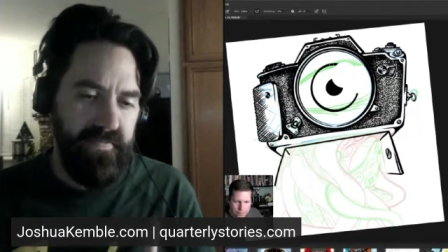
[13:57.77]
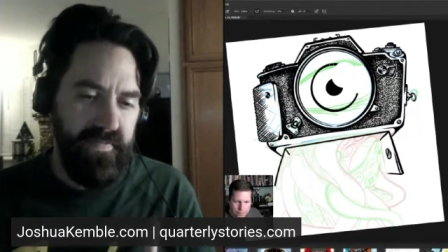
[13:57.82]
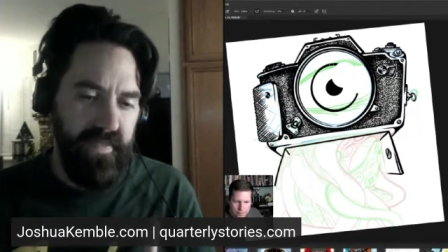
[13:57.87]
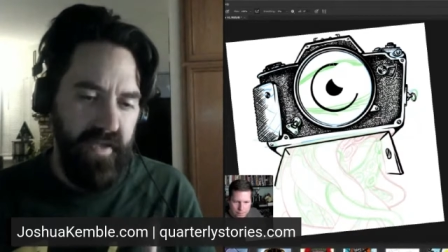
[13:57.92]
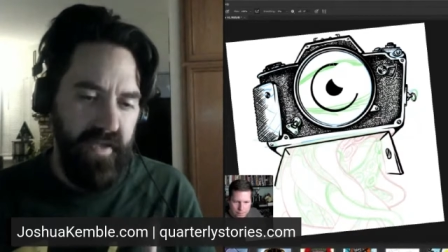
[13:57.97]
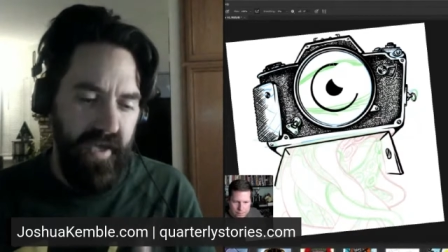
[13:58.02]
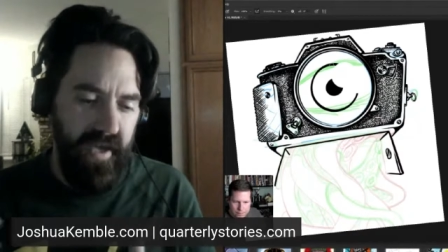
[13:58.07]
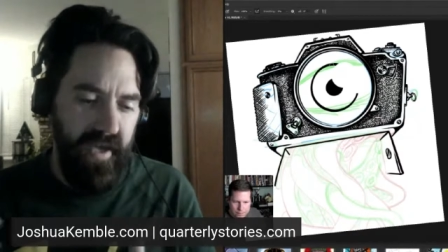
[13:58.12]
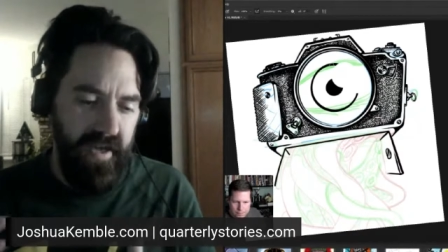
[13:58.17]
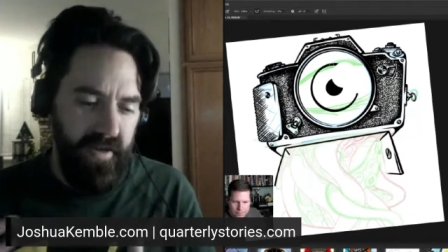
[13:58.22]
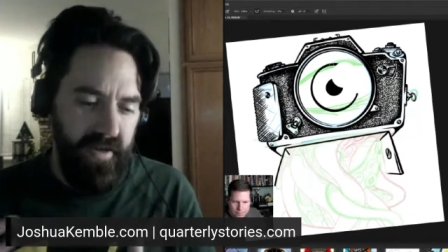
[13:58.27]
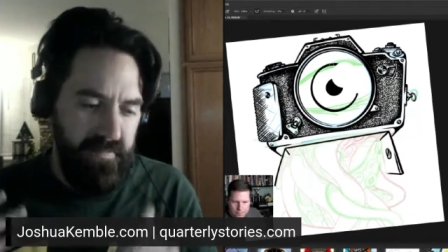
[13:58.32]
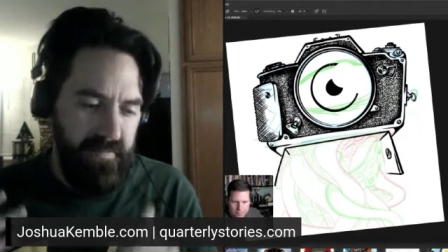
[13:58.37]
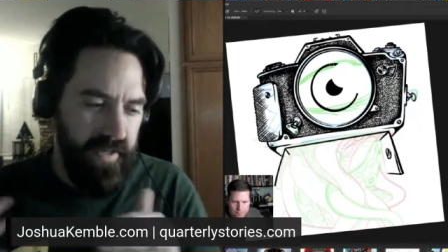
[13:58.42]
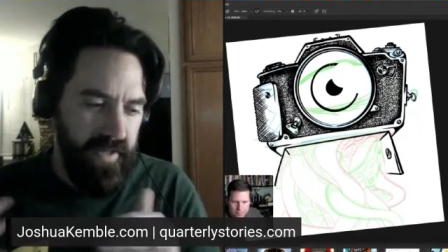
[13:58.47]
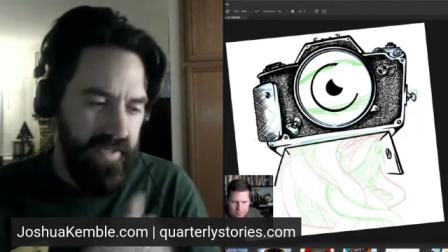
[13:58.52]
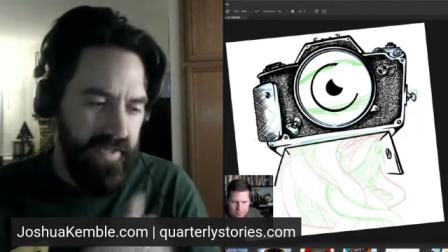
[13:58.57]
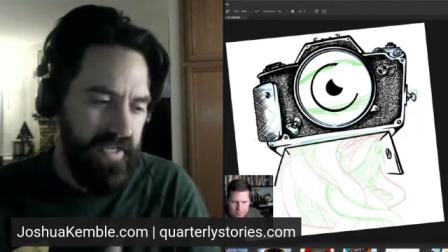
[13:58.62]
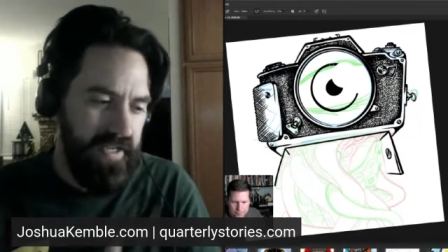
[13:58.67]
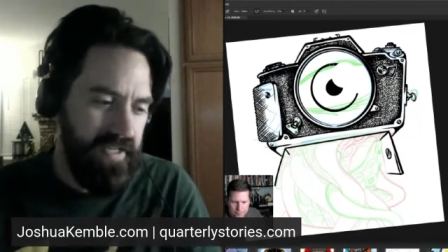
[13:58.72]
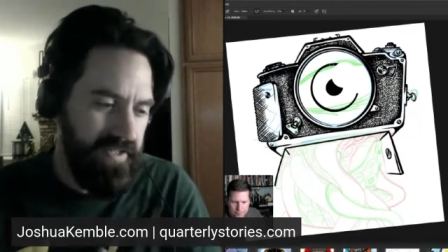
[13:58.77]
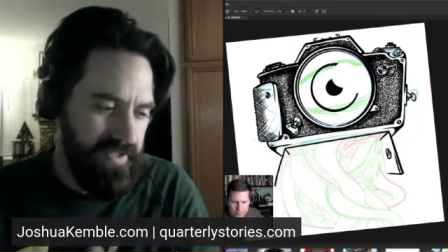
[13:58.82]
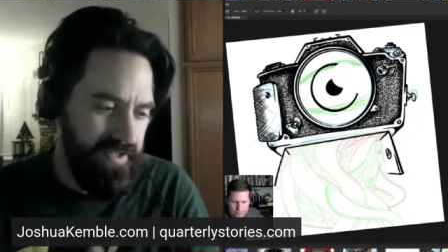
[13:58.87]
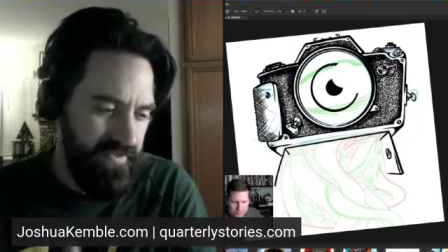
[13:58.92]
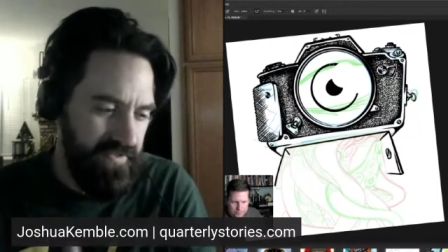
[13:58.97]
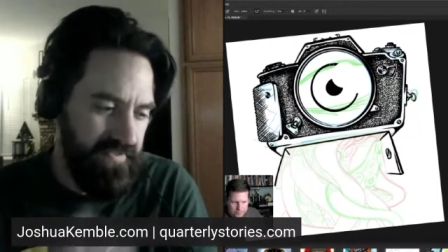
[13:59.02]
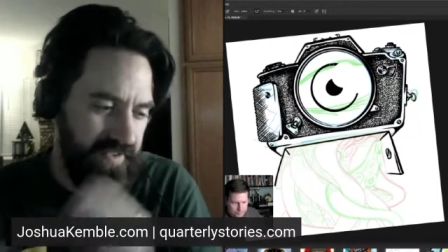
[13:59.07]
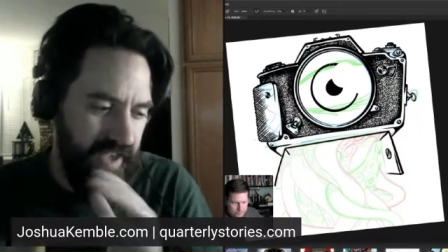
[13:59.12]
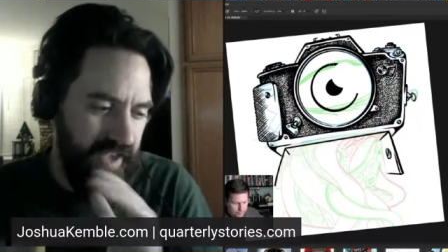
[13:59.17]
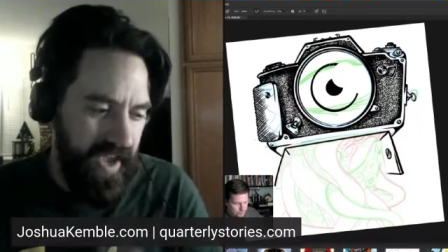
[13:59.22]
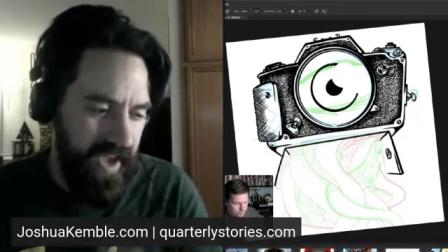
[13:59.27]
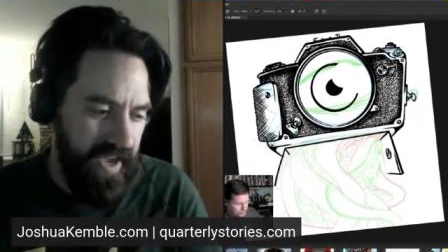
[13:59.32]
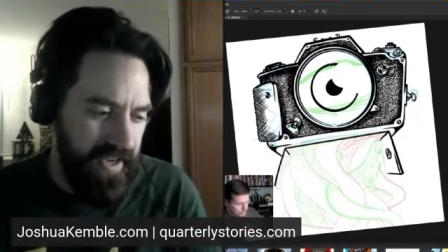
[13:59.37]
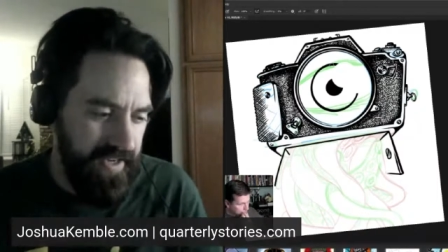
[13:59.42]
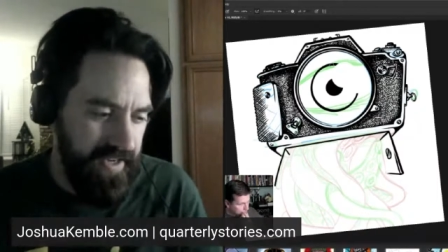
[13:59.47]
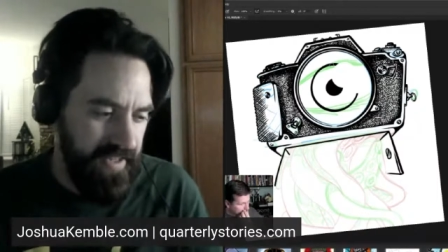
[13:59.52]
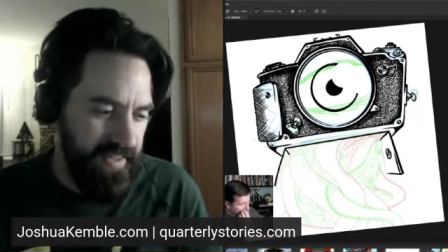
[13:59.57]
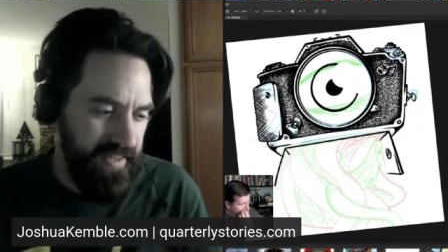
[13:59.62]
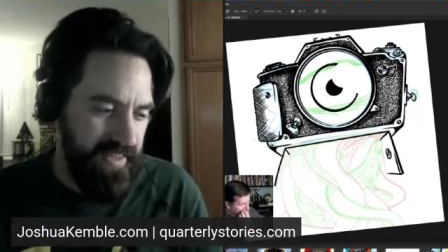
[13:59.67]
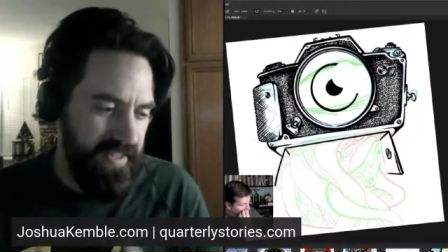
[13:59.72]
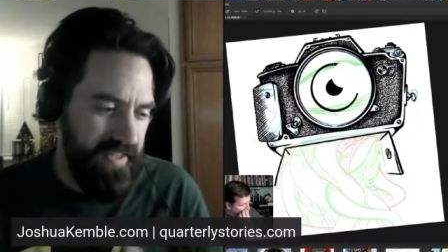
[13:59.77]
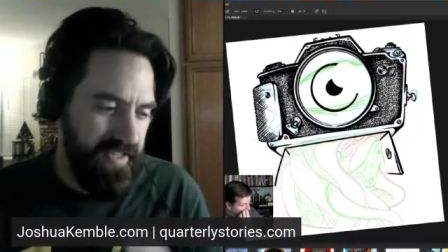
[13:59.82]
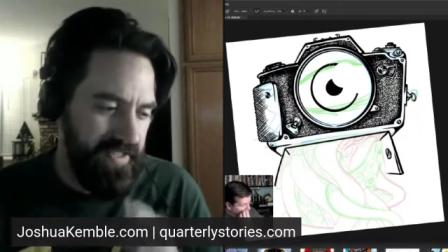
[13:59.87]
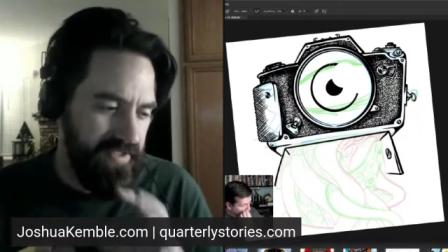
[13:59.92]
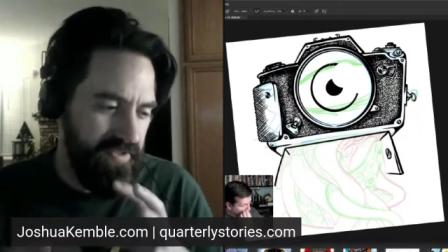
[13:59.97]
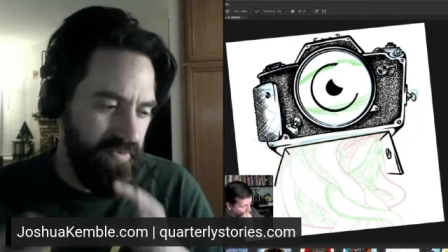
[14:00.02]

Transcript: abilities you've gained and things